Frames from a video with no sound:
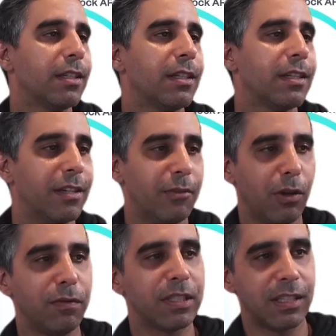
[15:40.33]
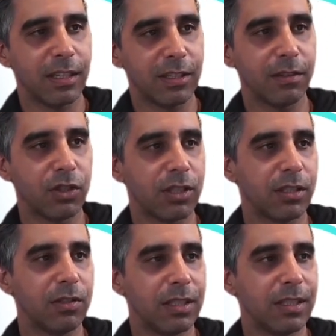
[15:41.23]
Now, obviously, because I've just
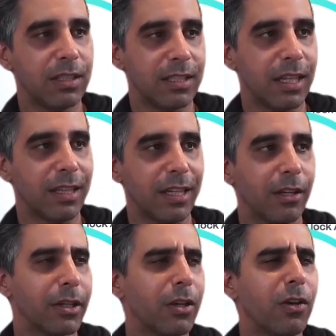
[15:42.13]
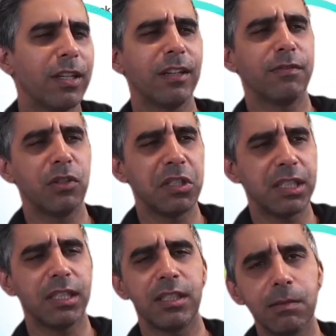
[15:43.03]
used this, there's nothing going on, and I've used
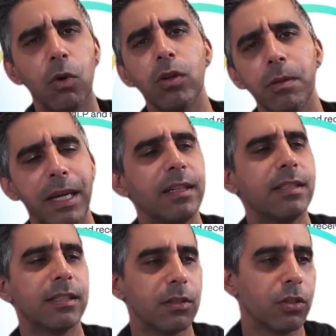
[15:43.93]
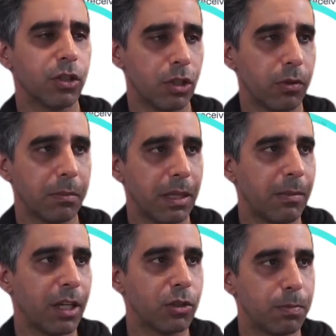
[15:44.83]
such small amounts, it's not showing me
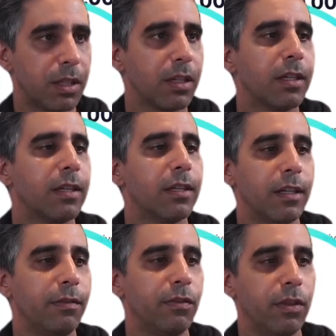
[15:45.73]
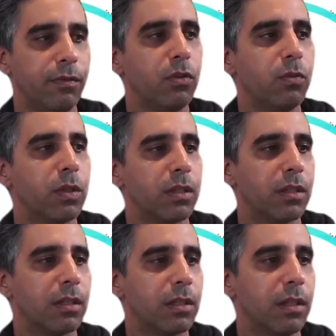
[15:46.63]
much. But if you were
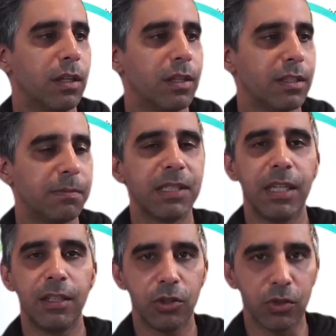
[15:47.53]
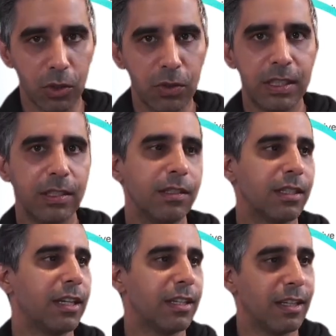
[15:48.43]
a substantial user
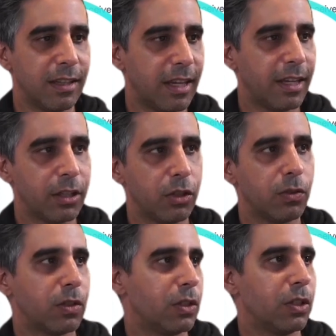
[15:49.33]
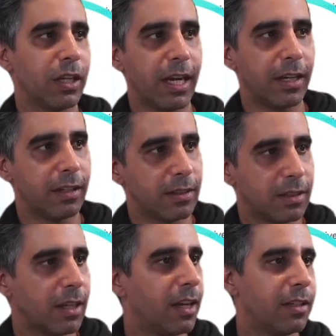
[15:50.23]
getting in there and you had a
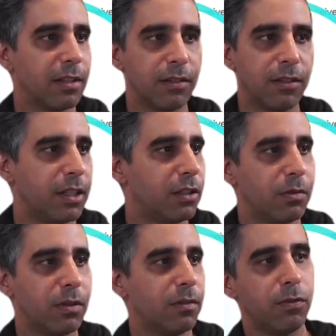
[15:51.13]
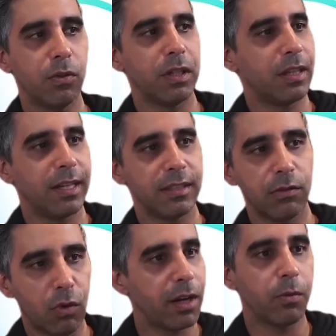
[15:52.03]
ton, 30 to 40,000
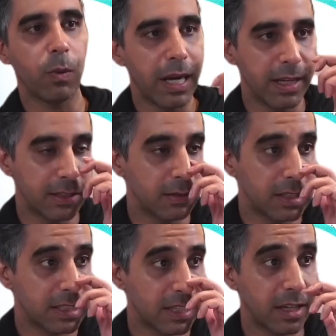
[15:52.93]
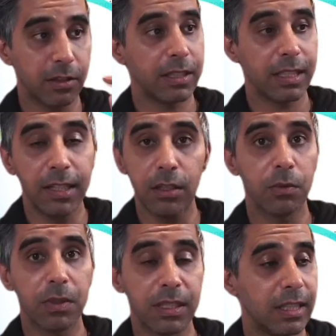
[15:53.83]
right away, as soon as you start using it, you
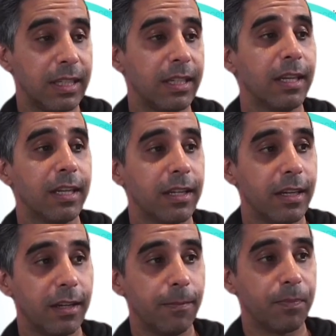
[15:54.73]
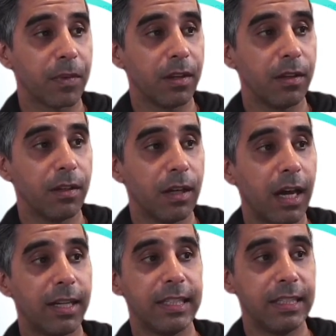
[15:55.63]
will see
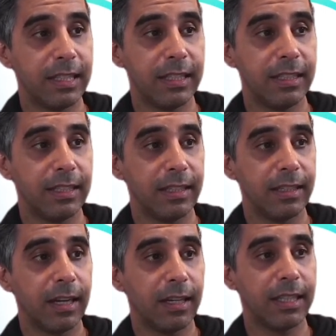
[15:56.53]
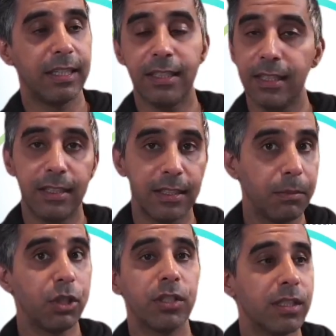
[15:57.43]
RDNT
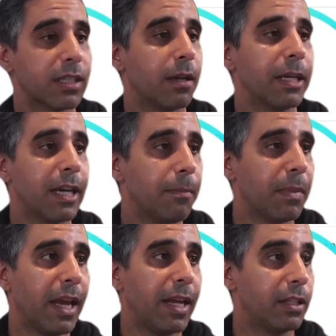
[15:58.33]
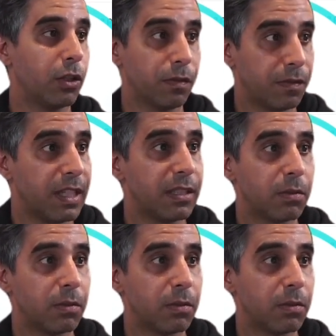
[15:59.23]
emissions coming up, and your fees will